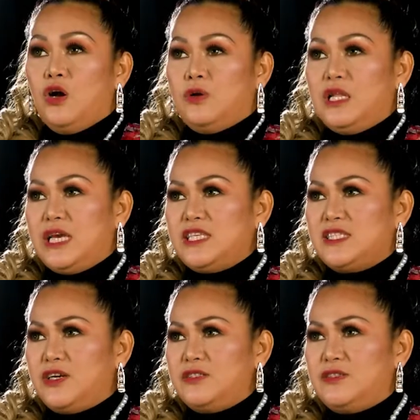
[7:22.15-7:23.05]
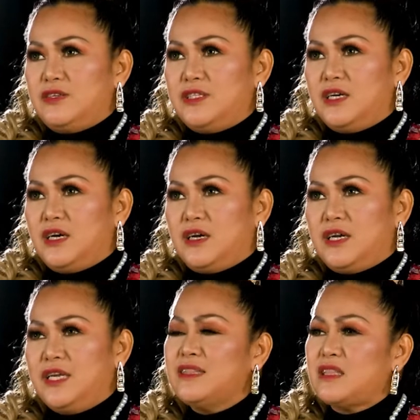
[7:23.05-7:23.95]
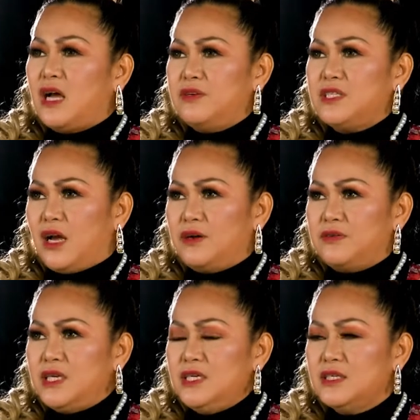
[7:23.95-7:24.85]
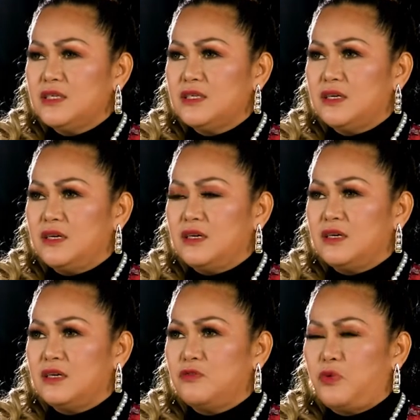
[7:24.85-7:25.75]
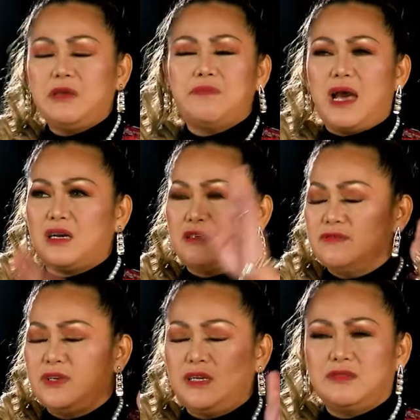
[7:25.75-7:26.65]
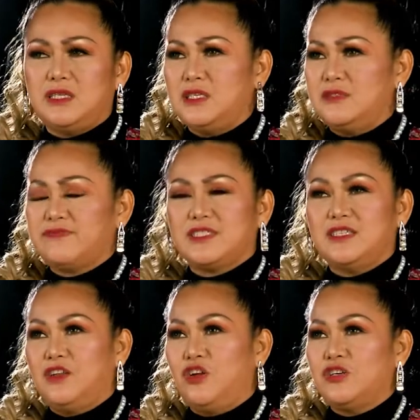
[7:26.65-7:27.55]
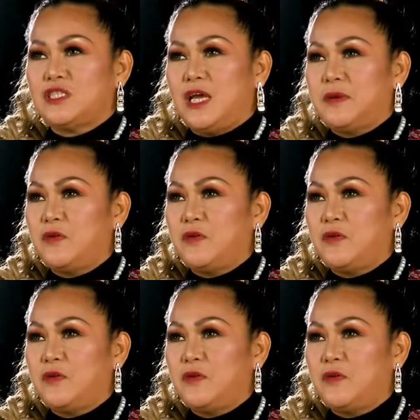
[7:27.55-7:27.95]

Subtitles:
Well, I started in Tawi-Tawi way back, very long time.